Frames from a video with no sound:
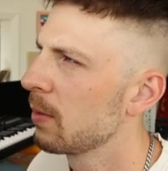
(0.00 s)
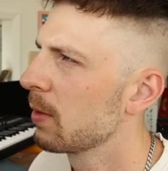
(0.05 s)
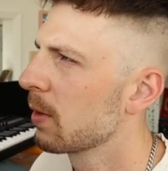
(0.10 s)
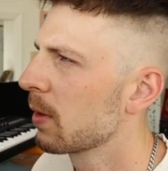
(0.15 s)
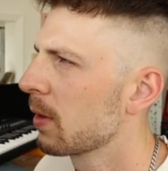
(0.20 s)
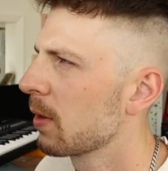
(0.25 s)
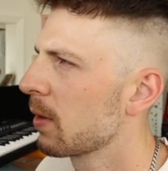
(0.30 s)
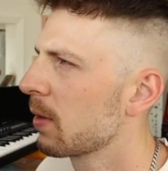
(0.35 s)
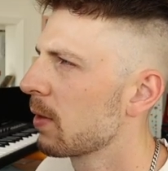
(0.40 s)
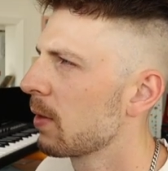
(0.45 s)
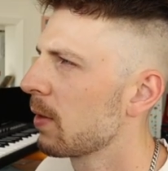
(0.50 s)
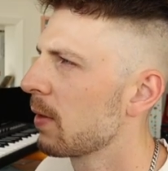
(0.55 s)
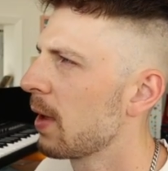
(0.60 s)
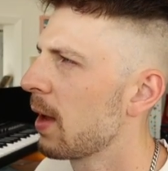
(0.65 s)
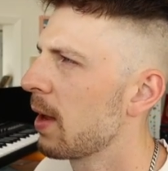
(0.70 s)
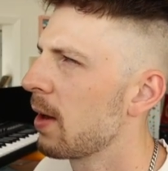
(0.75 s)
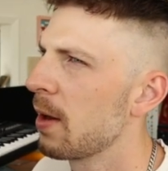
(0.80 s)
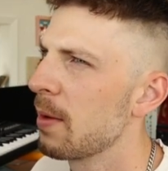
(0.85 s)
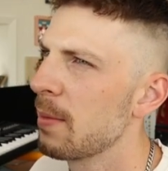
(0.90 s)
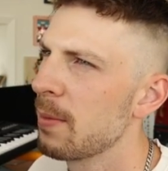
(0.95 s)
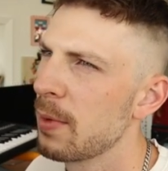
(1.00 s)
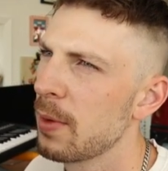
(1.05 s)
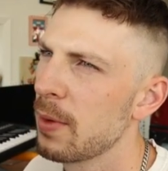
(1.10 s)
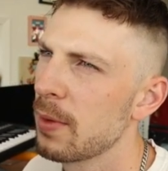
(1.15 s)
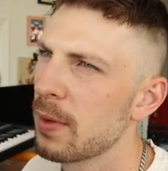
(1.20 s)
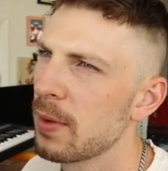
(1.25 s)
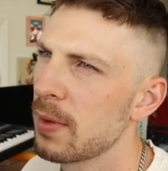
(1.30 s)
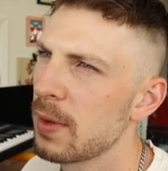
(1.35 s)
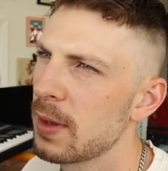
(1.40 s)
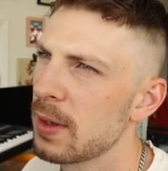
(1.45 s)
We're going to throw that on
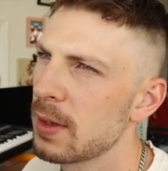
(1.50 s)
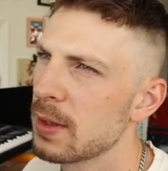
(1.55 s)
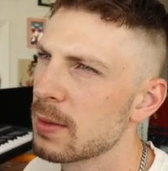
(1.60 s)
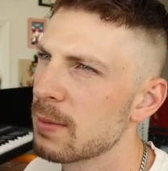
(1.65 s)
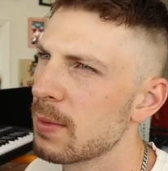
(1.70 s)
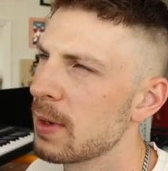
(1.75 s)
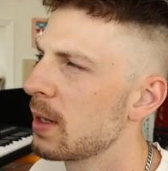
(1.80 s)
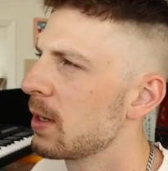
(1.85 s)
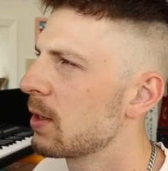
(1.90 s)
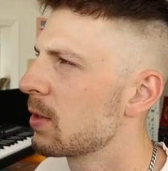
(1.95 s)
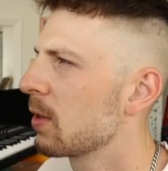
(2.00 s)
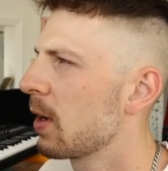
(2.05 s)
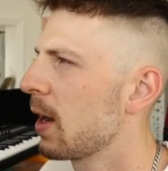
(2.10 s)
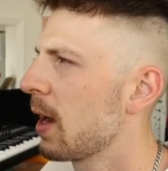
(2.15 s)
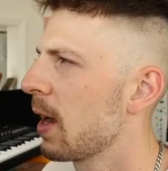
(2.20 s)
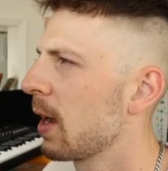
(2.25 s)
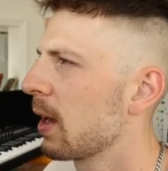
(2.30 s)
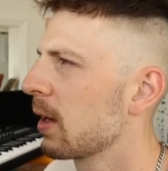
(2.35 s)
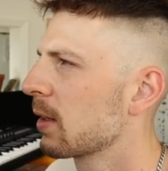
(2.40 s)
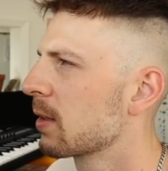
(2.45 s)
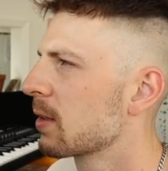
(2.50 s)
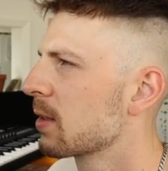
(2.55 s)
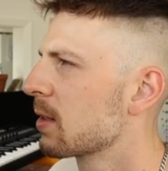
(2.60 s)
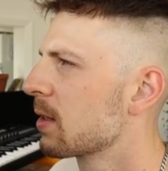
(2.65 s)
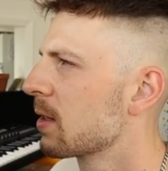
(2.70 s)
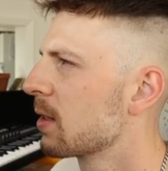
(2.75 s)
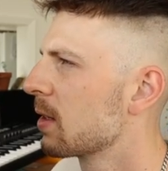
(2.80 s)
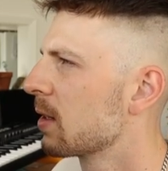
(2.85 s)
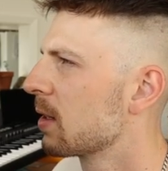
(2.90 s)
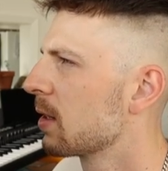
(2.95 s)
both of these MIDI
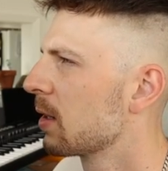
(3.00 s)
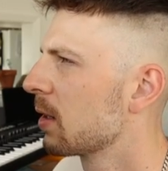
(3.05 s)
tracks.